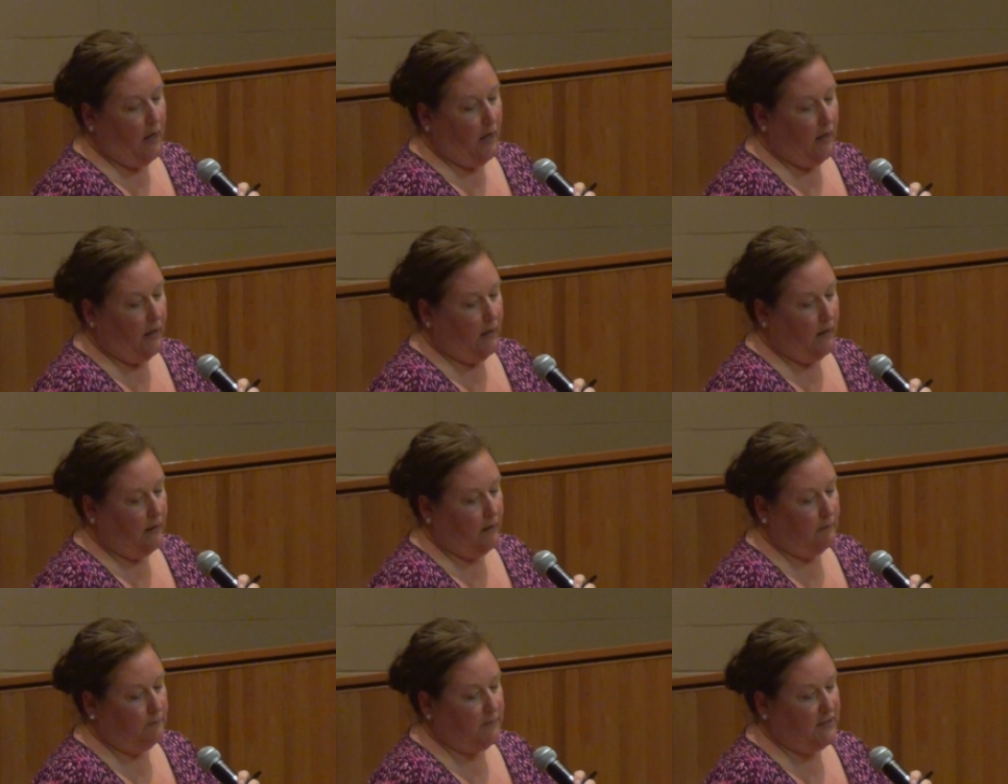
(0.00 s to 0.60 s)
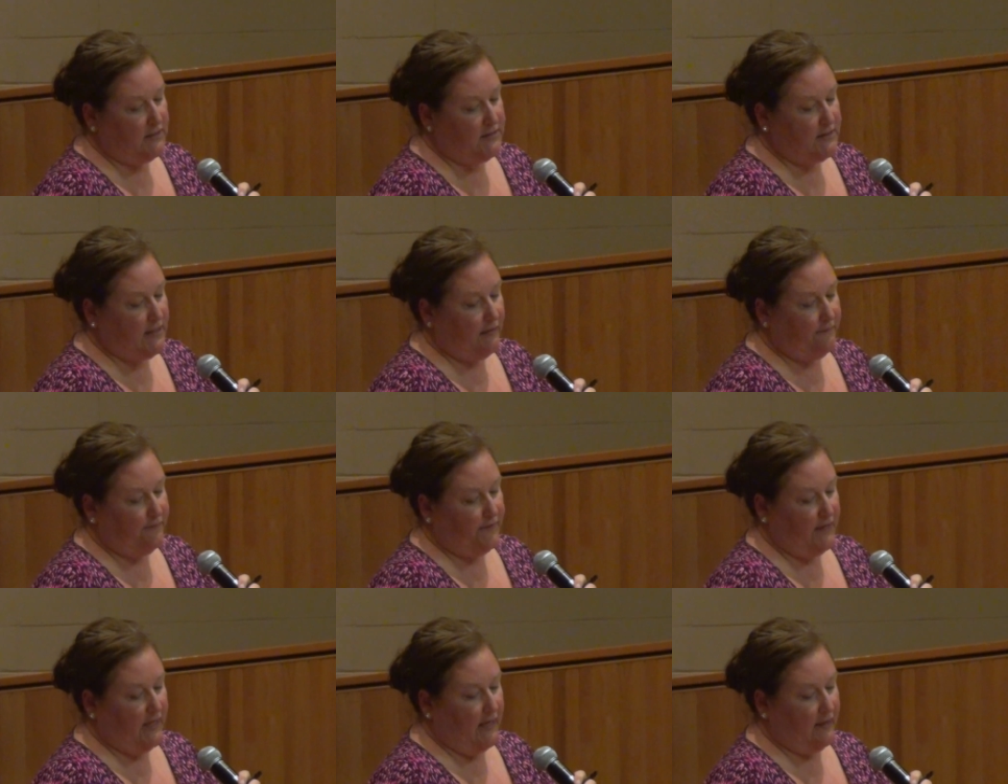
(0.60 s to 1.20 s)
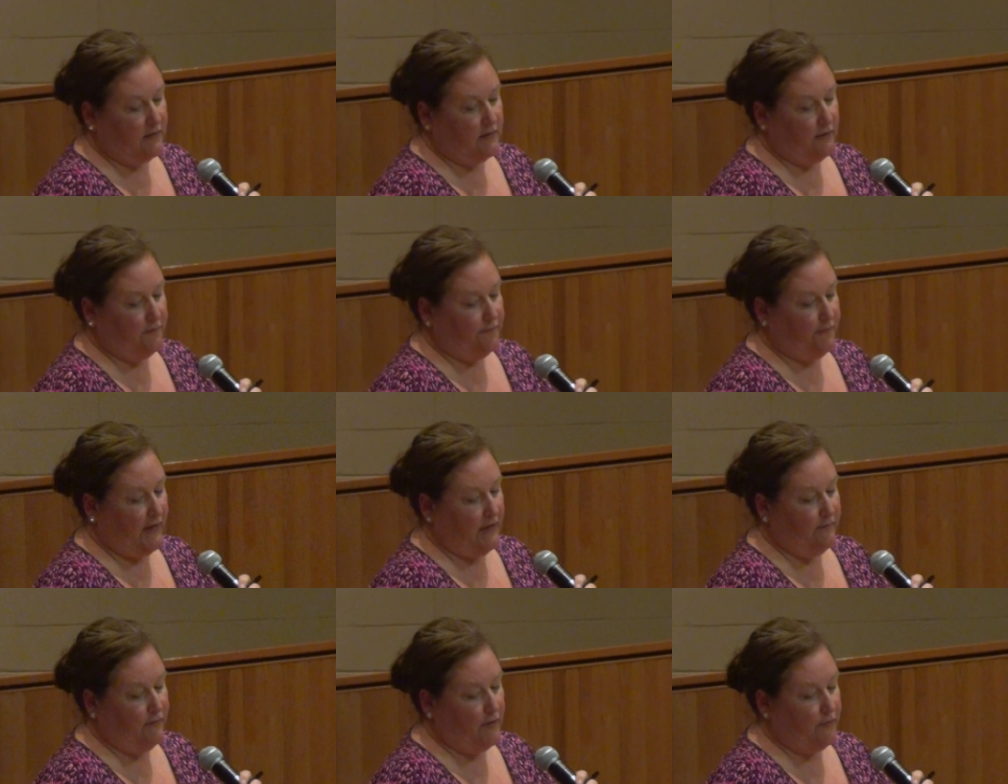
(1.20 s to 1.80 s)
Um, let's not forget the
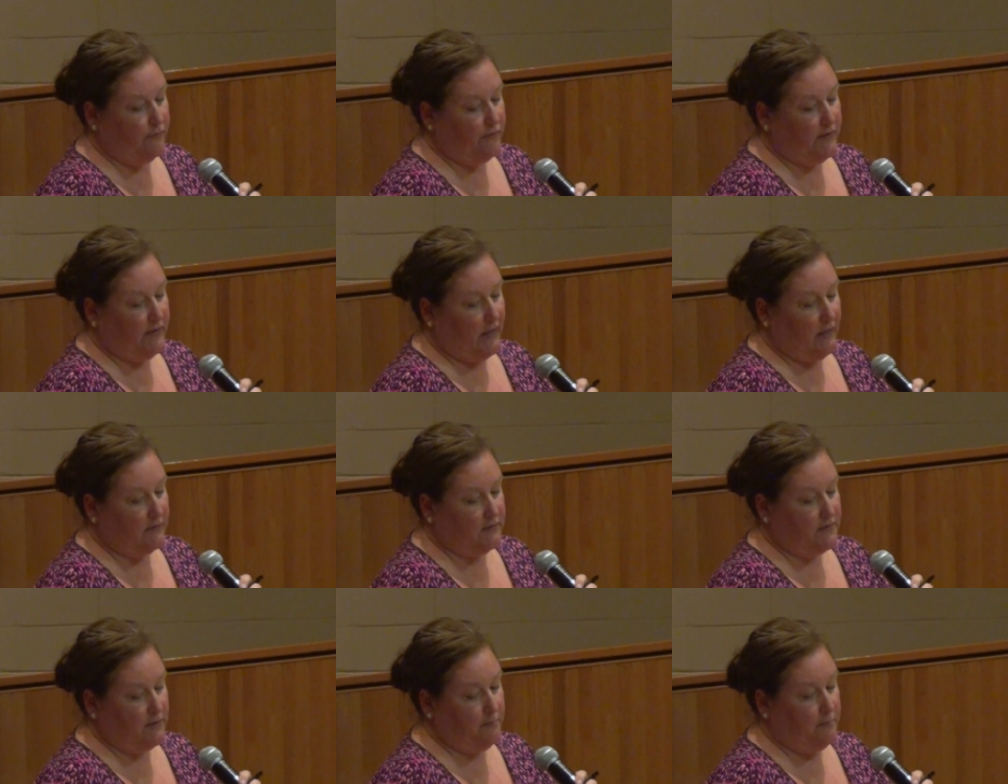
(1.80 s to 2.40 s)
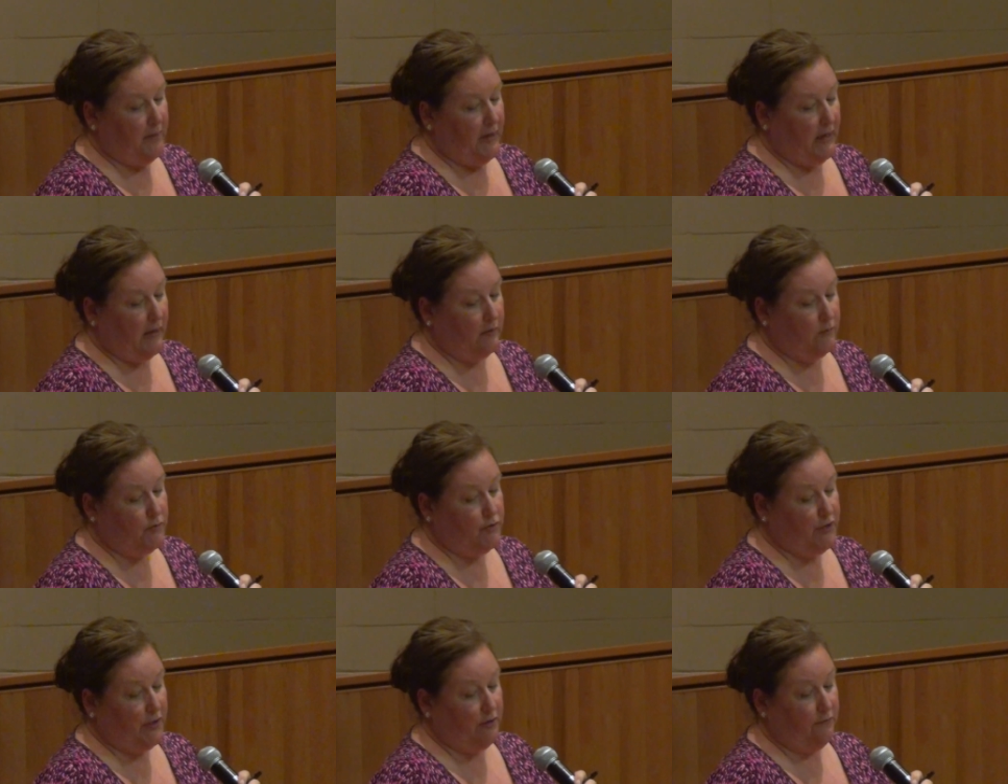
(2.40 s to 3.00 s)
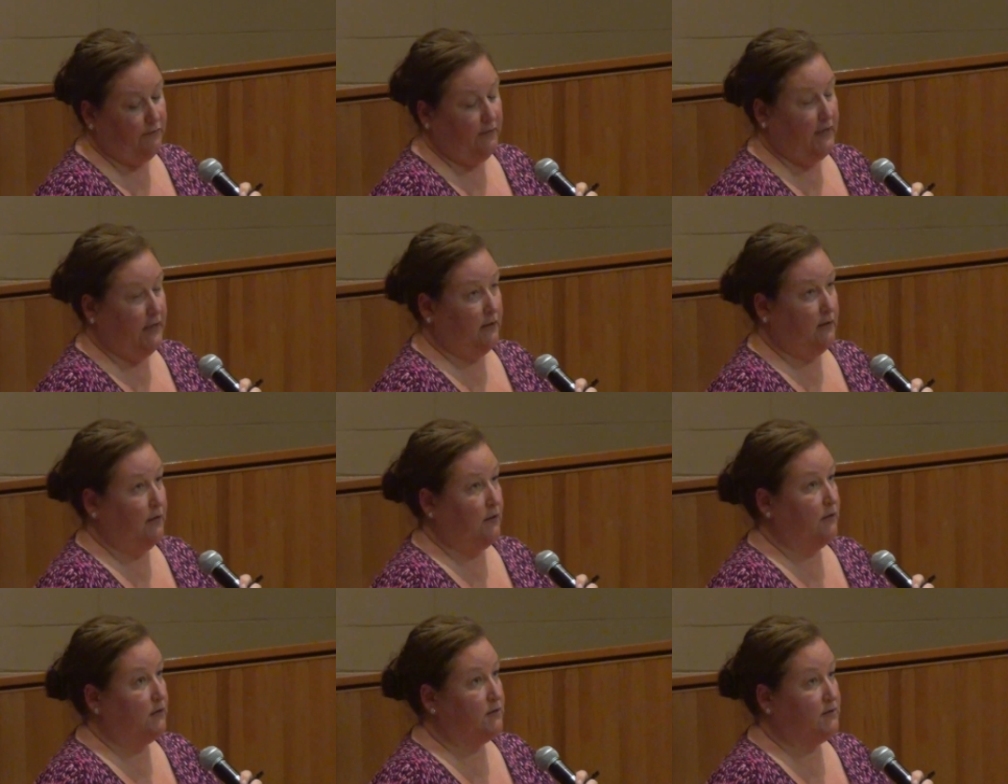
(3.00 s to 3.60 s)
500,000 pound
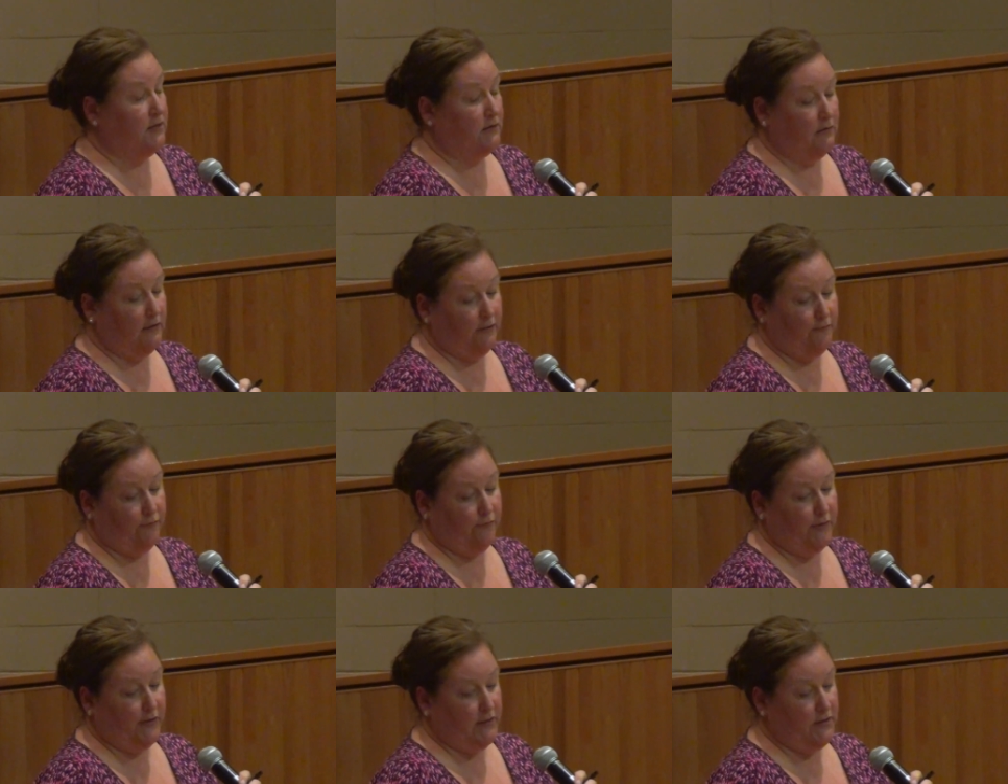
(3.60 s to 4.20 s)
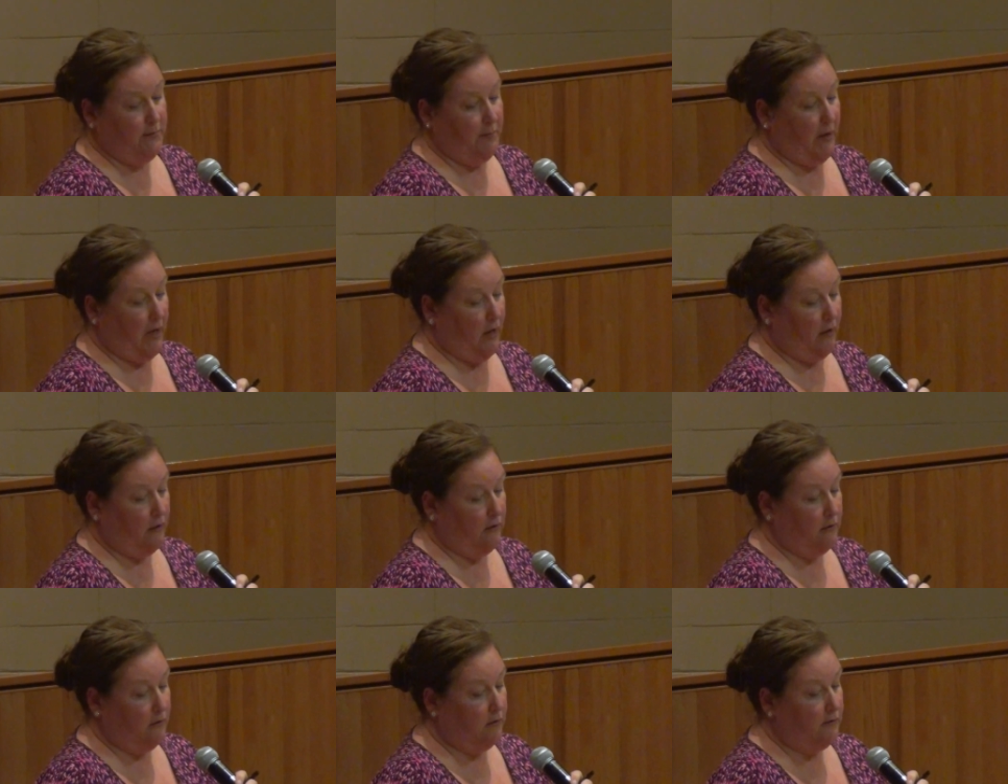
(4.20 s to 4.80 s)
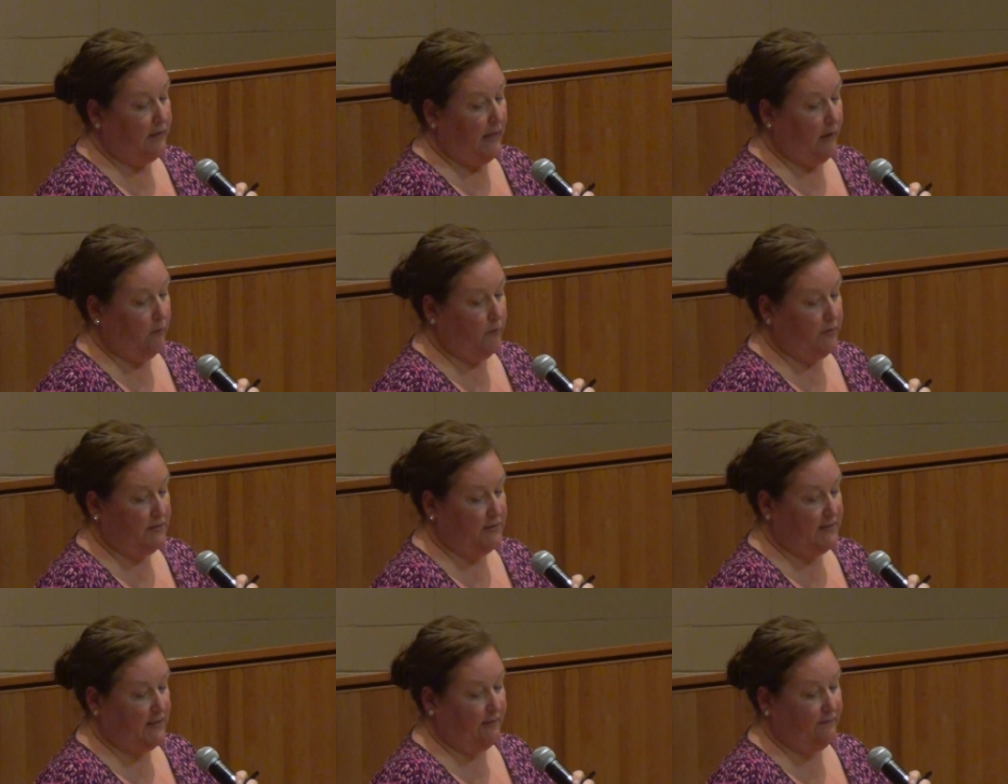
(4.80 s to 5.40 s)
generator delivery debacle. That
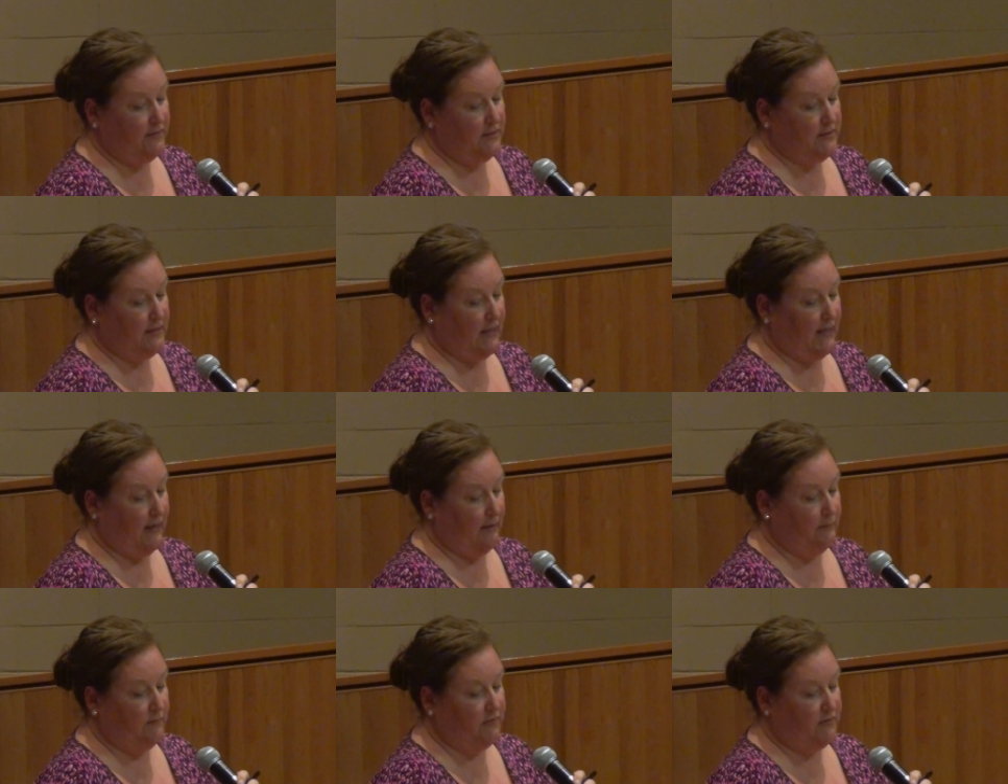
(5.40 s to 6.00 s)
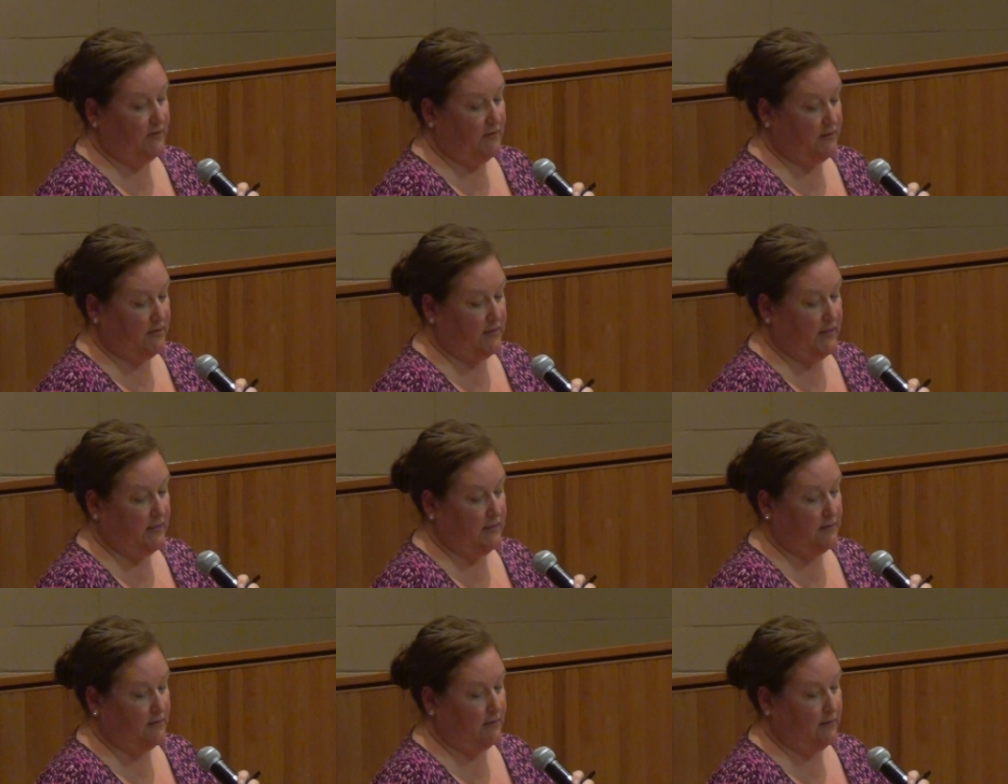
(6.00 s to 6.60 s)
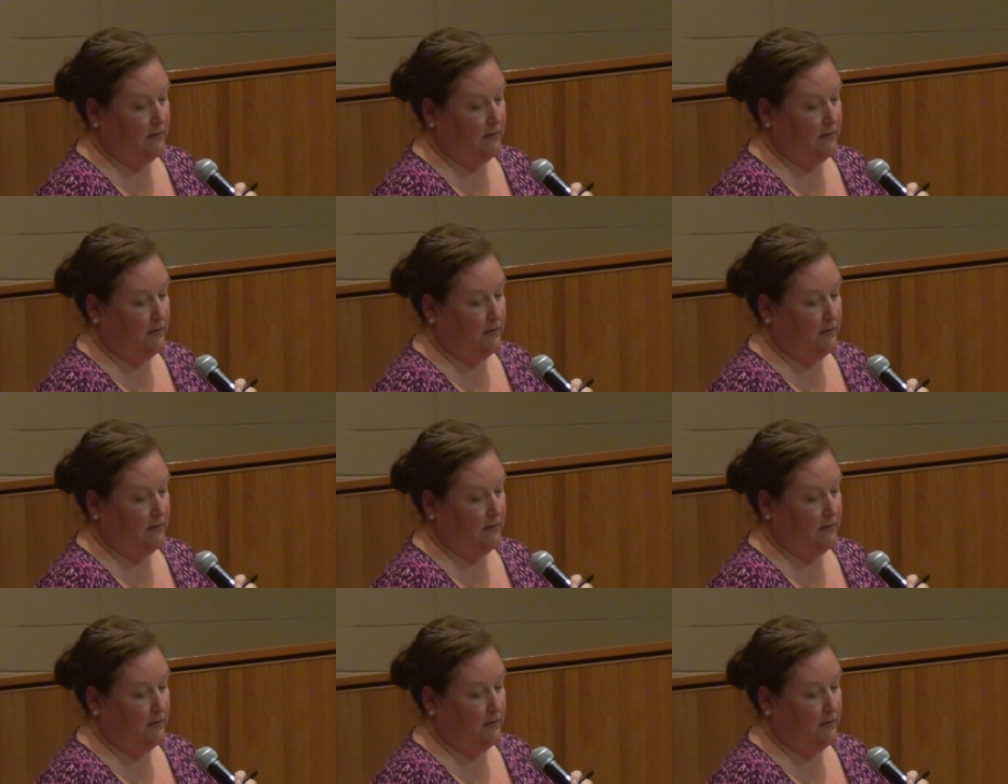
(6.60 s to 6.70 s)
was seven times the state's